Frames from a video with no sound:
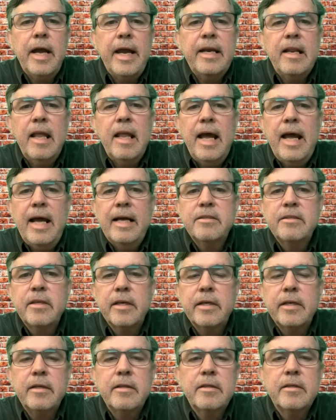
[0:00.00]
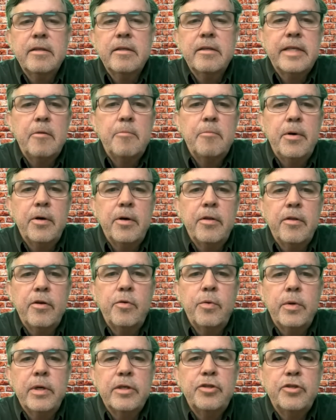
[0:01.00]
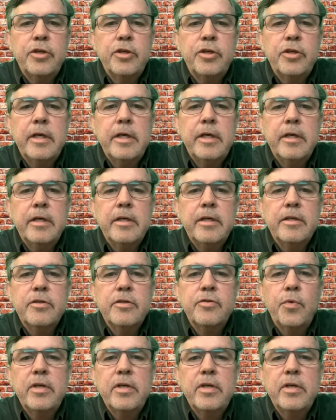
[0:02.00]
And lastly, second part of the question is,